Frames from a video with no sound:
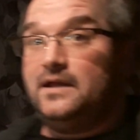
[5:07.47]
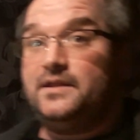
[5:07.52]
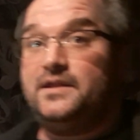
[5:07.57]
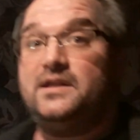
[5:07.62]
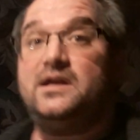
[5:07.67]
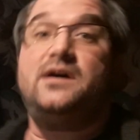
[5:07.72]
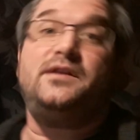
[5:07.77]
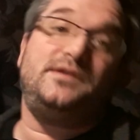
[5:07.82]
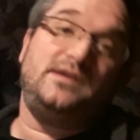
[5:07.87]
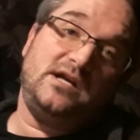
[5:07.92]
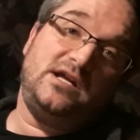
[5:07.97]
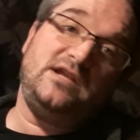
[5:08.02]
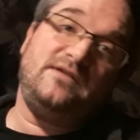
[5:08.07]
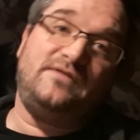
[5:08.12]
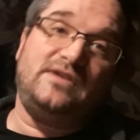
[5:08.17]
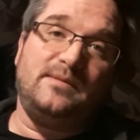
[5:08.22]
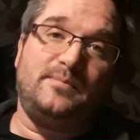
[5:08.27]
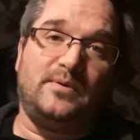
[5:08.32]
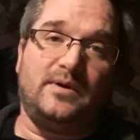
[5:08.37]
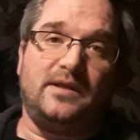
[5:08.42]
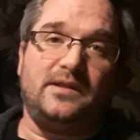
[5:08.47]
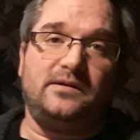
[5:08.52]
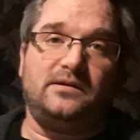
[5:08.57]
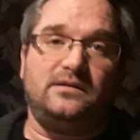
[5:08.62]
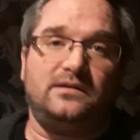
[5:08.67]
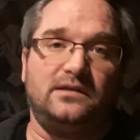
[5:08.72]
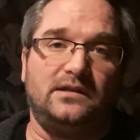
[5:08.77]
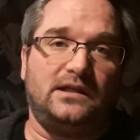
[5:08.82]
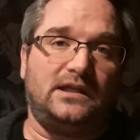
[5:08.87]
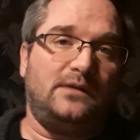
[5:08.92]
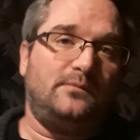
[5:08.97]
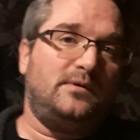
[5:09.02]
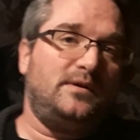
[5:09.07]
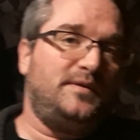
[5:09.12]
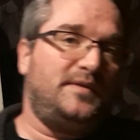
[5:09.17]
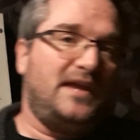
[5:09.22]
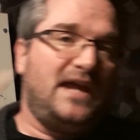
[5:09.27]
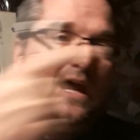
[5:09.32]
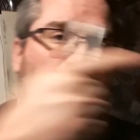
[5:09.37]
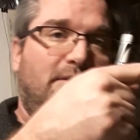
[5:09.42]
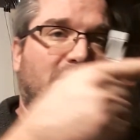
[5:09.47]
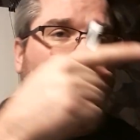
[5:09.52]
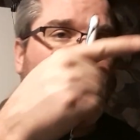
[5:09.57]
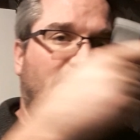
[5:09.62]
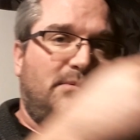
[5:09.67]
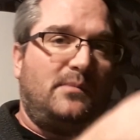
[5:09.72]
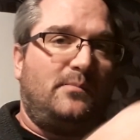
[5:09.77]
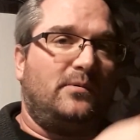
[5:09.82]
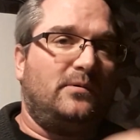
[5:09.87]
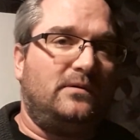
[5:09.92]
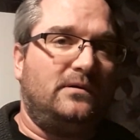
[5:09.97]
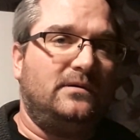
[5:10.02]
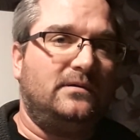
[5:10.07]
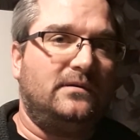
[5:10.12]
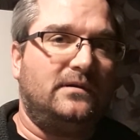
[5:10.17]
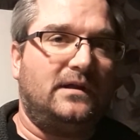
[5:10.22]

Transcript: the other V brother, he went that way, remember?